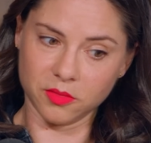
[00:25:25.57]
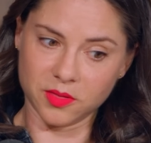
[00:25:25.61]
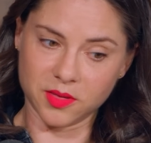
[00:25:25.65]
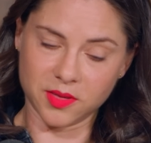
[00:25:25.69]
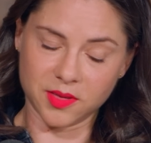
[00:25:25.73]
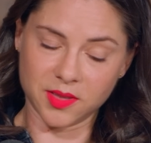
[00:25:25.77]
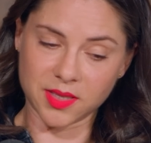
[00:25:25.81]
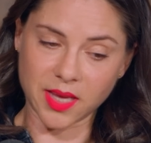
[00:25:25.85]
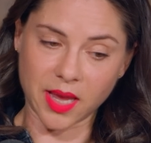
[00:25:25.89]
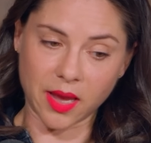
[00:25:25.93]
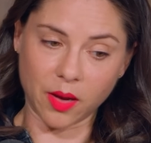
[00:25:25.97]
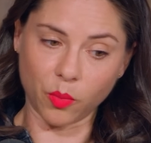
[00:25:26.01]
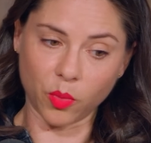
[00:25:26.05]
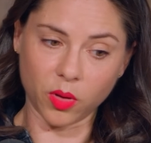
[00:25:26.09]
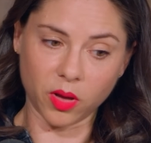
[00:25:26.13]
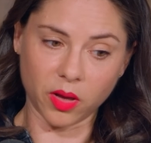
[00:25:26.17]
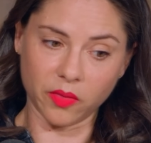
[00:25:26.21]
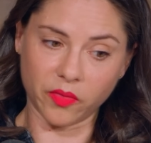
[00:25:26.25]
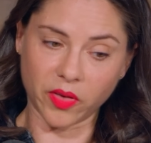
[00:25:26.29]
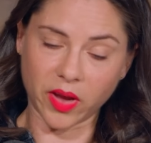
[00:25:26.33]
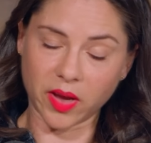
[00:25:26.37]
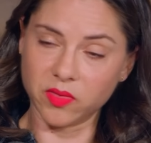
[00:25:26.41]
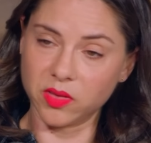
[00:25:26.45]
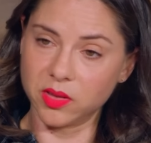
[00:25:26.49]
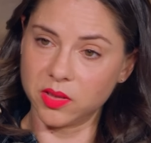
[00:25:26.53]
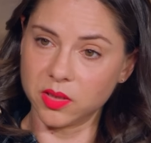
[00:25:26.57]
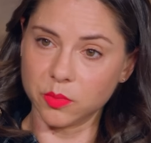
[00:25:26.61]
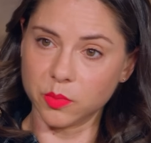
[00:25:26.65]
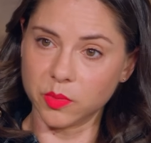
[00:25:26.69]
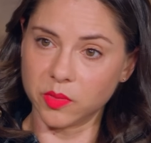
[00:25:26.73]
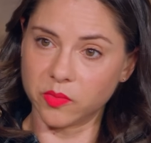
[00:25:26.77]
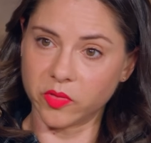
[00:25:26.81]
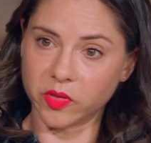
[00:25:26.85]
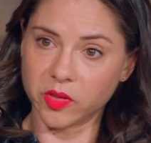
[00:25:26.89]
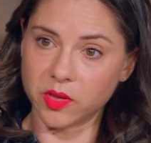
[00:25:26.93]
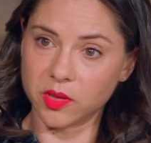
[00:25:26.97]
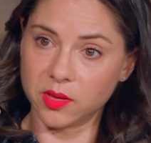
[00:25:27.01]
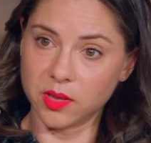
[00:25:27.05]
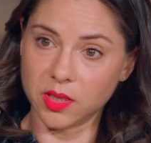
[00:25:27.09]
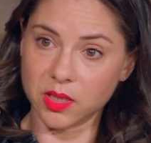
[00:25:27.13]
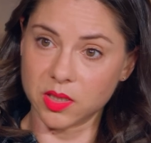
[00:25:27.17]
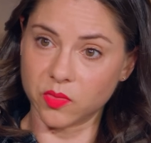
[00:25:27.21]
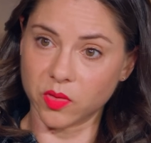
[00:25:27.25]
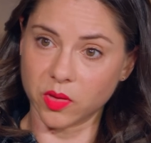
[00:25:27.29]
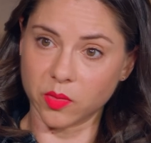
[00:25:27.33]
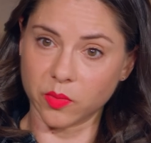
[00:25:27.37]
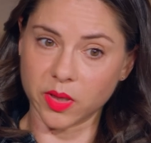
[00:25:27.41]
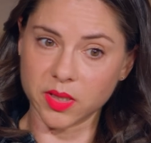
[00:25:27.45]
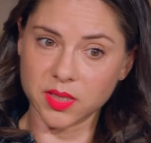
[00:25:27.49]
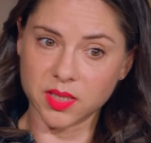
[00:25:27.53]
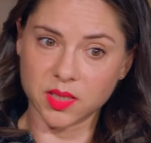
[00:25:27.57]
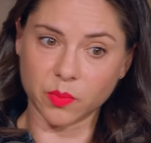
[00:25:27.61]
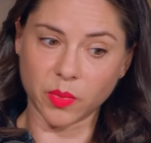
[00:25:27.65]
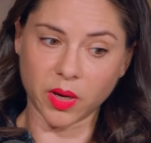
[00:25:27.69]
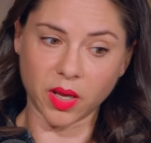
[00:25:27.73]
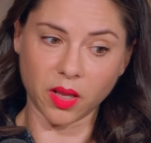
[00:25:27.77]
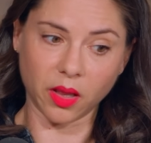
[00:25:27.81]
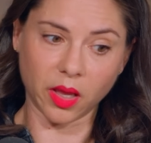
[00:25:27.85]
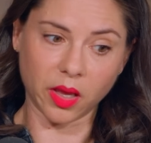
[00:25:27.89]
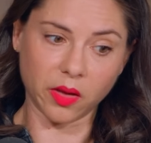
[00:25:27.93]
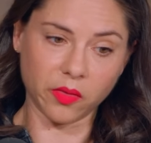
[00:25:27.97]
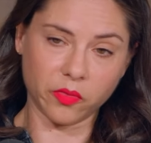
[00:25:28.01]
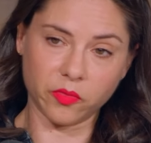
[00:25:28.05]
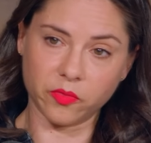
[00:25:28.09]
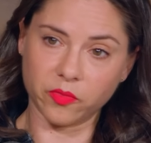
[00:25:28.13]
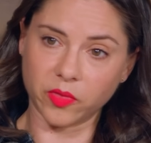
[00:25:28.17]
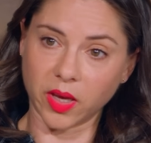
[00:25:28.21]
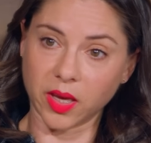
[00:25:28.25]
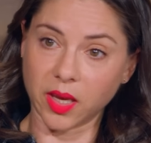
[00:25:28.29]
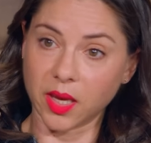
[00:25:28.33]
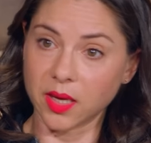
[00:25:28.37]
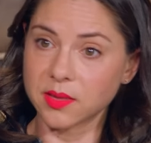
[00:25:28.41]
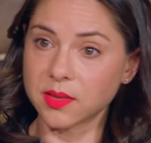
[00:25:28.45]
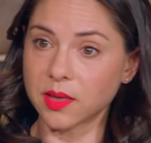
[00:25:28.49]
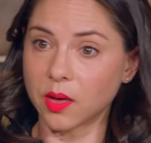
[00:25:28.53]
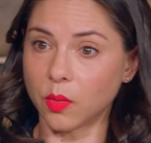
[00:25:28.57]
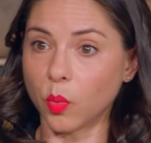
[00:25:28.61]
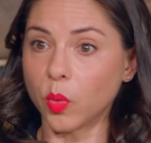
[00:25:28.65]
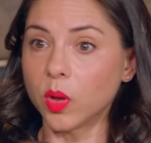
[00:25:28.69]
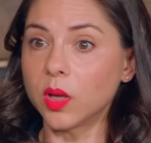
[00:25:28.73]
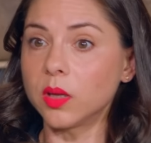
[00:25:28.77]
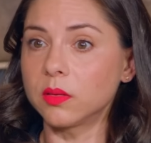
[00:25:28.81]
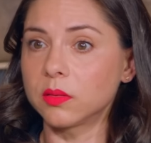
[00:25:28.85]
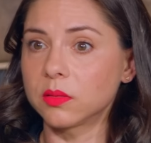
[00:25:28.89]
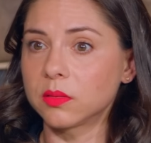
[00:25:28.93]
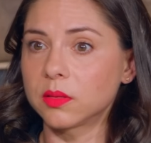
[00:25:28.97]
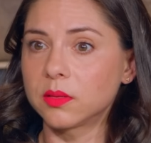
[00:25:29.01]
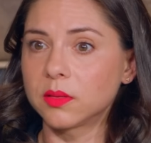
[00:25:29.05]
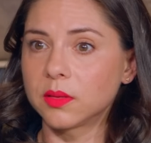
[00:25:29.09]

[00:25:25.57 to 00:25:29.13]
say, well, if I have to deal with this for the rest of my life, I guess I will.